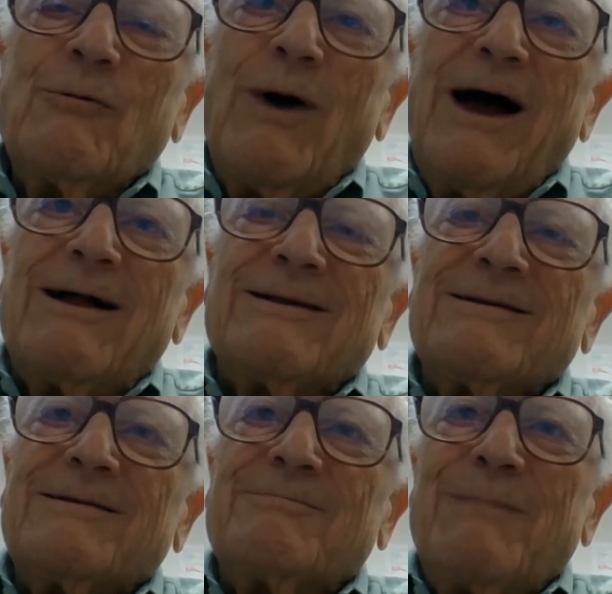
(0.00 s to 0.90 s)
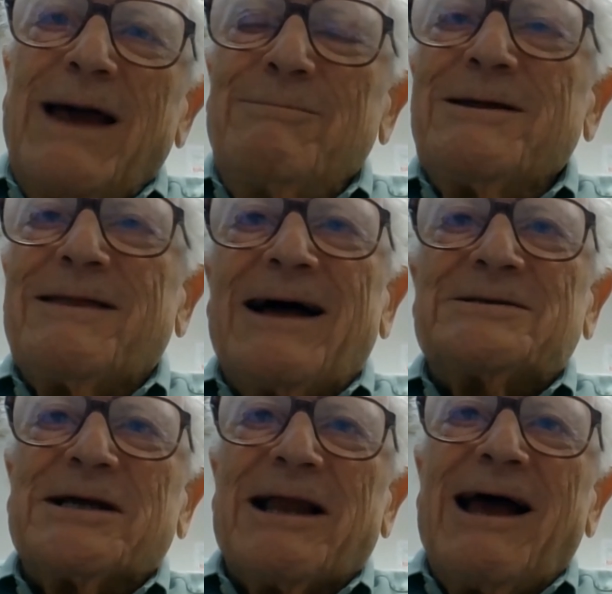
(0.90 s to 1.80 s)
Well, maybe
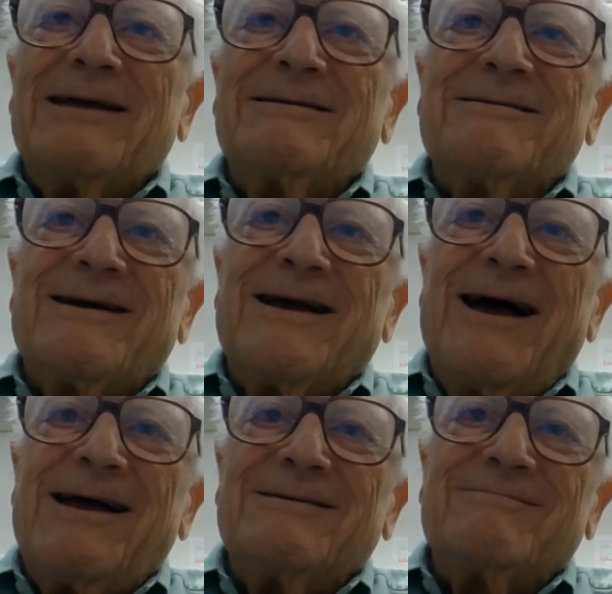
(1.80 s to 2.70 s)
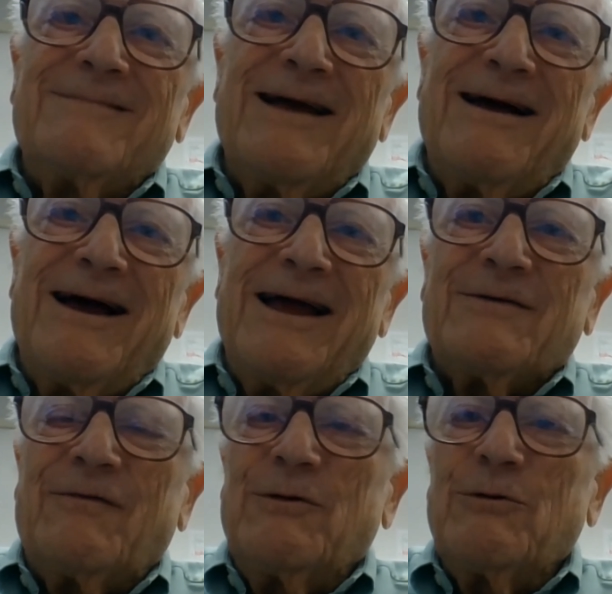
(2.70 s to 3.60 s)
that's it. I
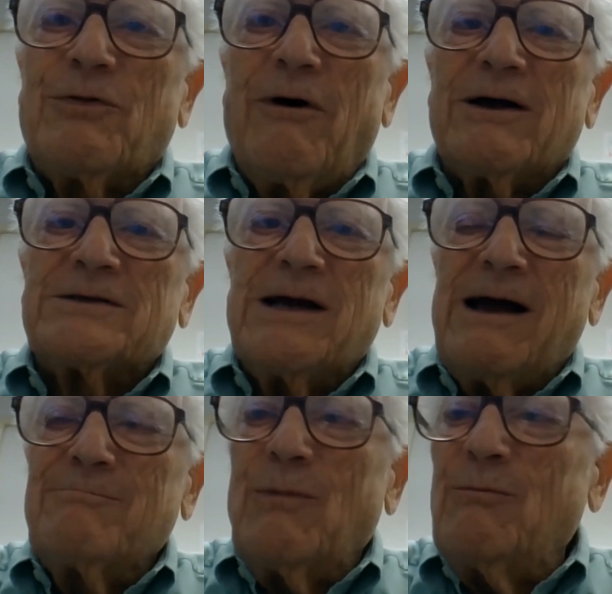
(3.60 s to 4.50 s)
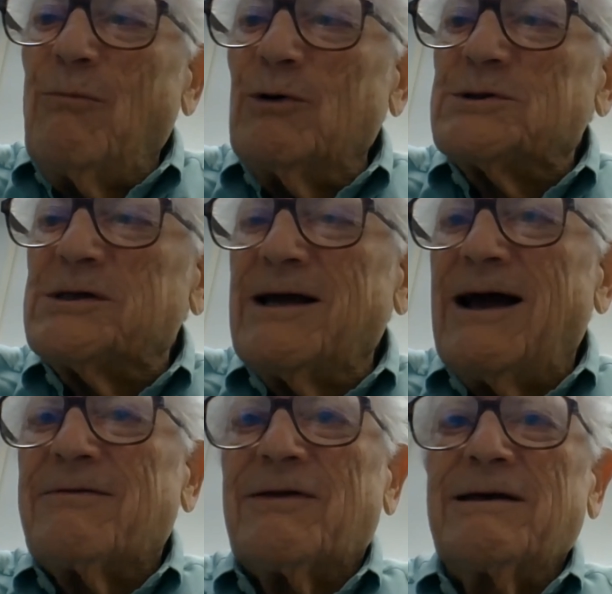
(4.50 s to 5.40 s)
had a few thoughts. Mostly,
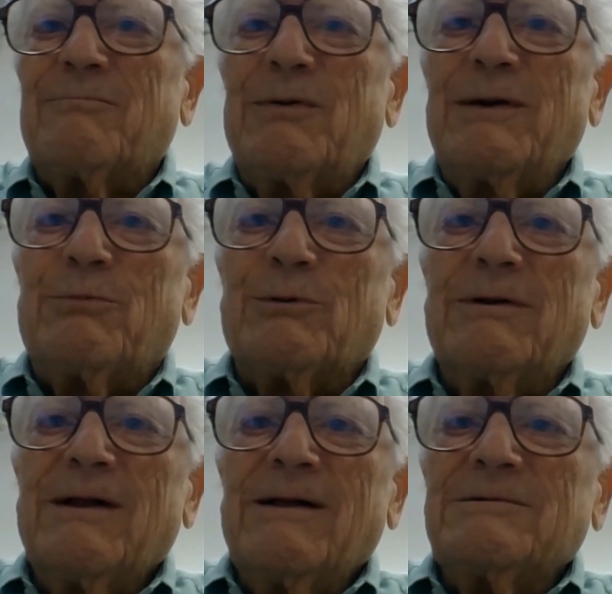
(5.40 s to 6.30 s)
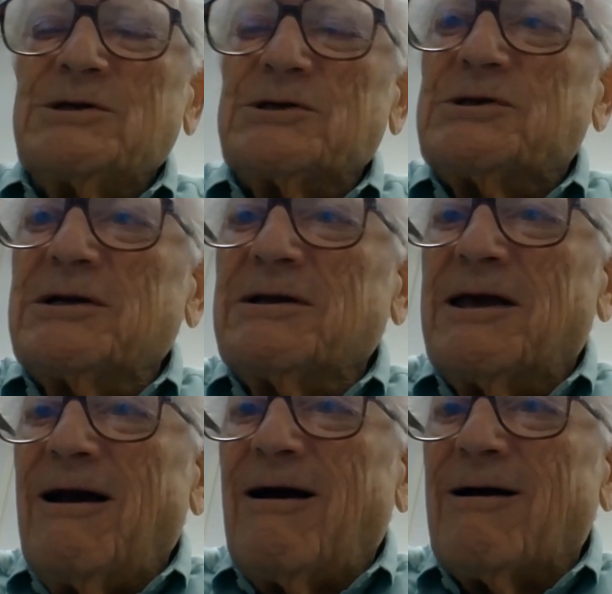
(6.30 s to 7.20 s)
I think people just didn't
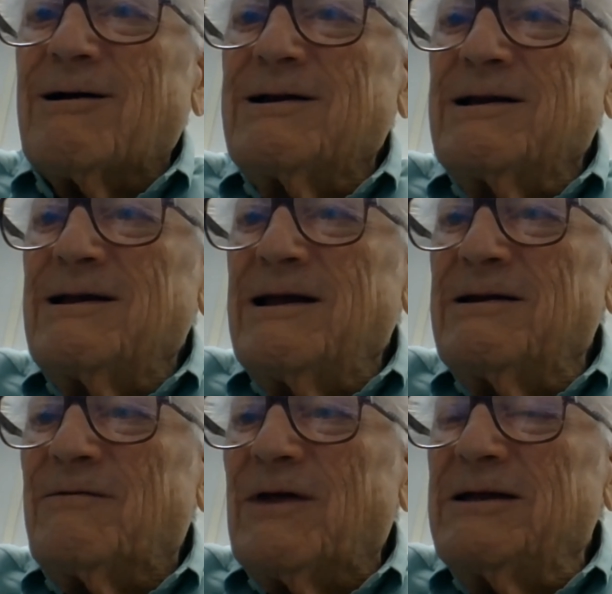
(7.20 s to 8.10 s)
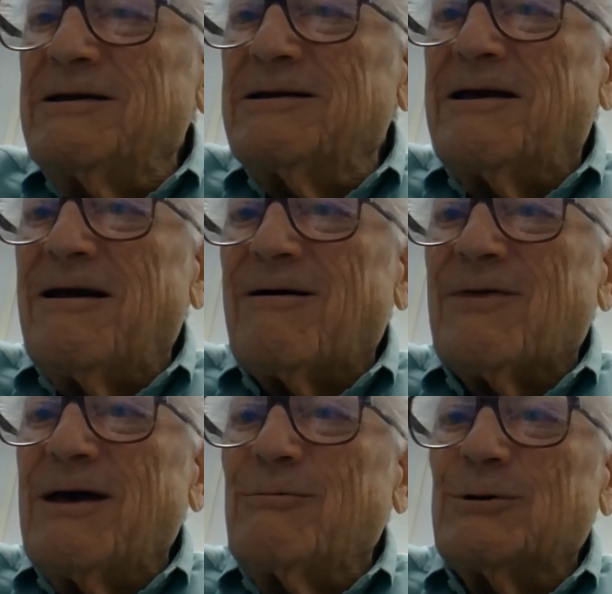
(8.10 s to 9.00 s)
care, and if they did care, they